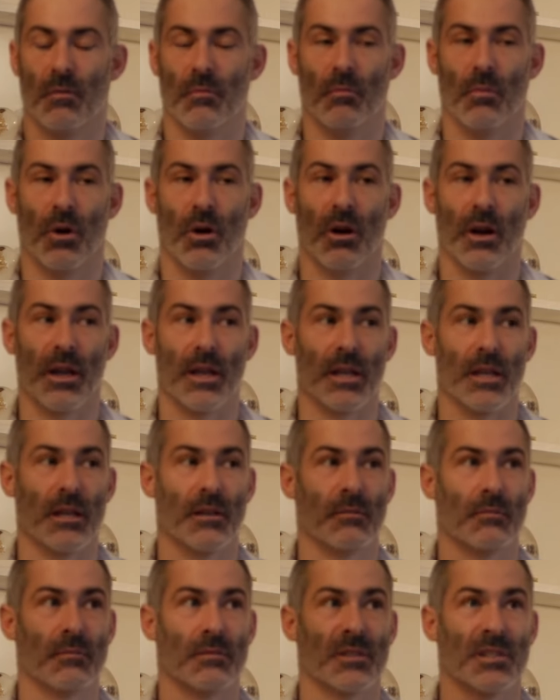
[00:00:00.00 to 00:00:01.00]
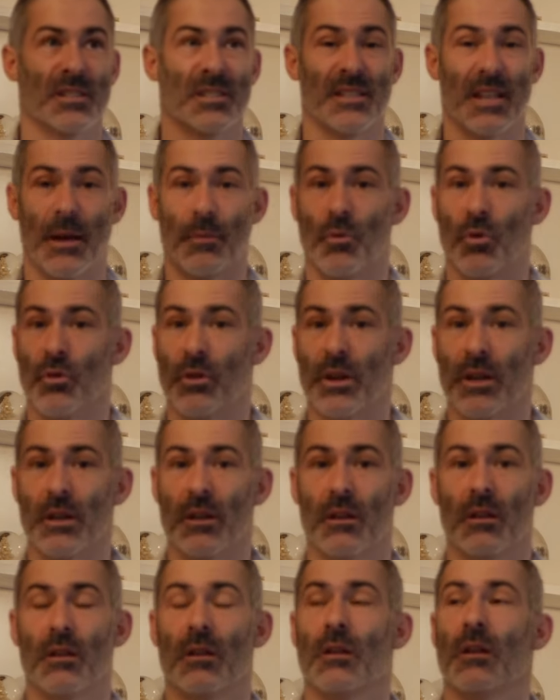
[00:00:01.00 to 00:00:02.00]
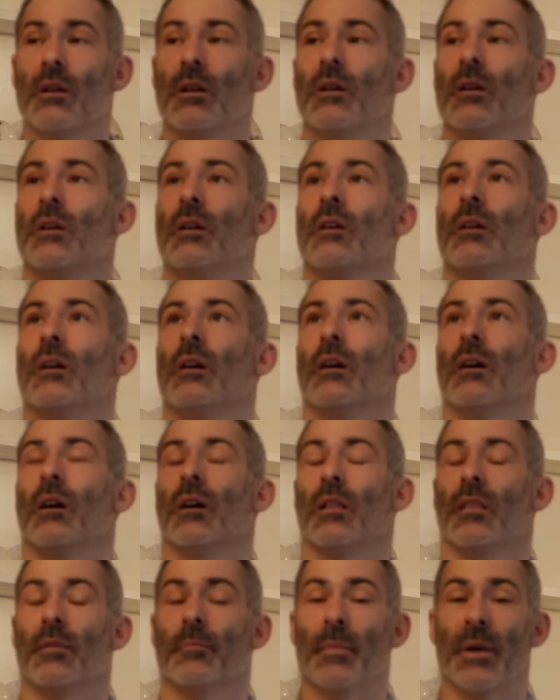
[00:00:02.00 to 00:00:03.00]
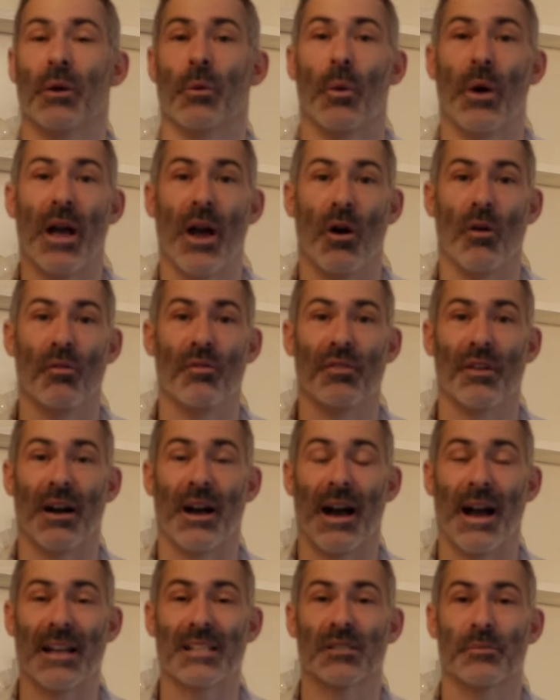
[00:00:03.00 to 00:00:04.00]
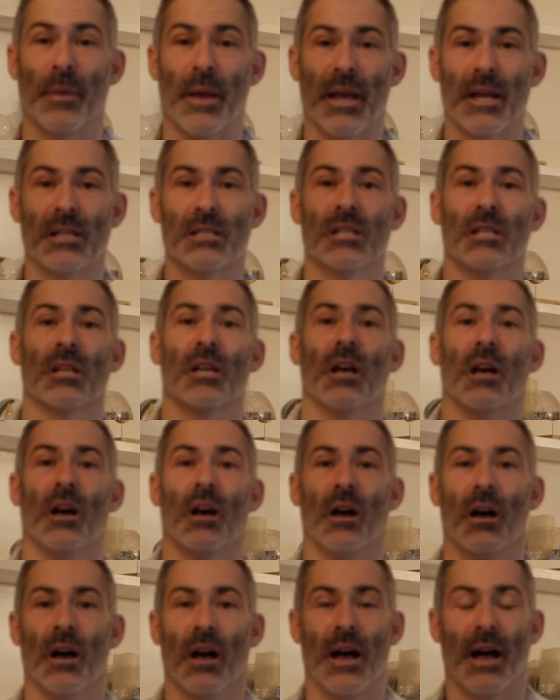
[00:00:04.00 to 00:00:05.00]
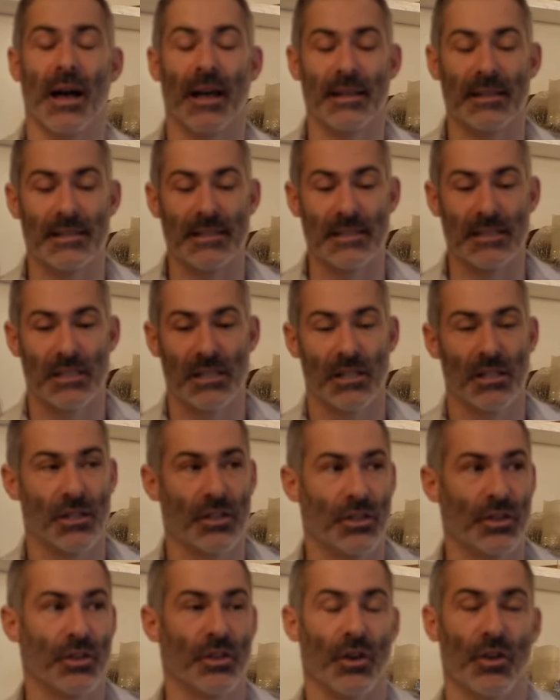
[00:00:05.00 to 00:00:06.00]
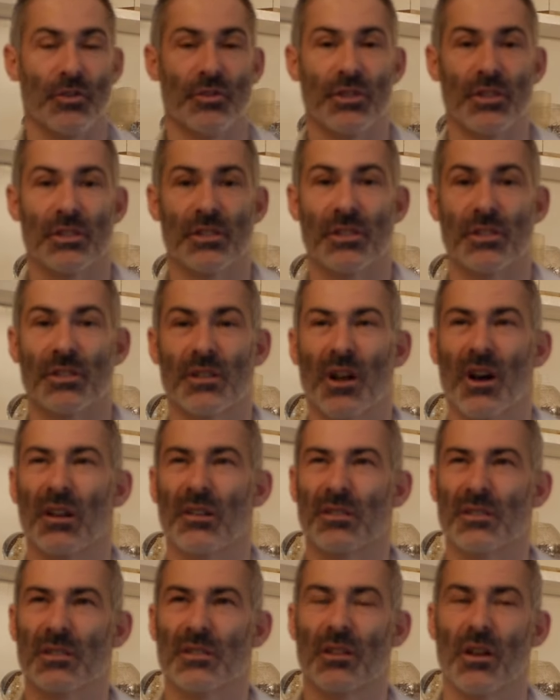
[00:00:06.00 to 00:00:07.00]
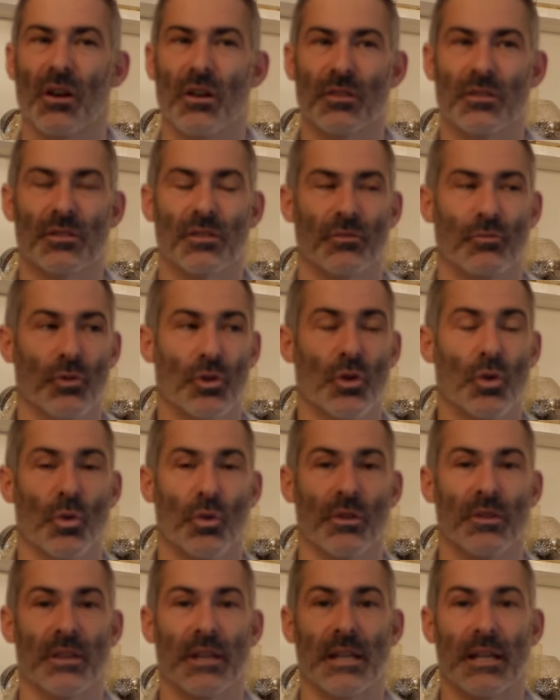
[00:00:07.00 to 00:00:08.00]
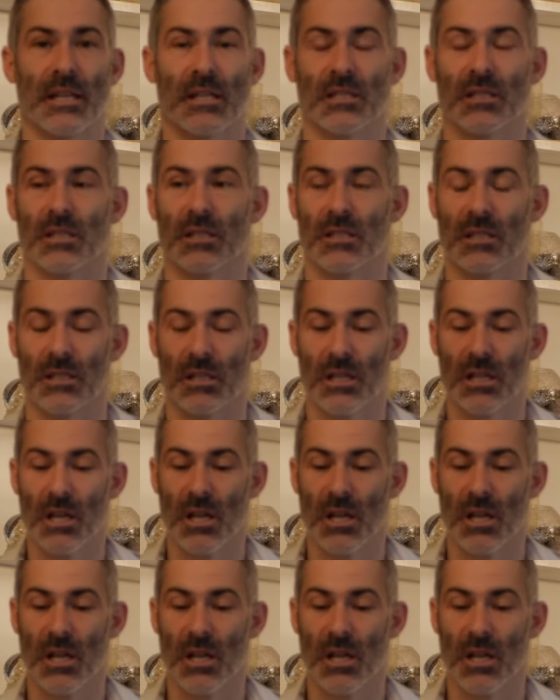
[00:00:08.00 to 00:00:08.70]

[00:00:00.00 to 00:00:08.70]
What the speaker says: my stammering, the mental health aspect, and just kind of start to record things, and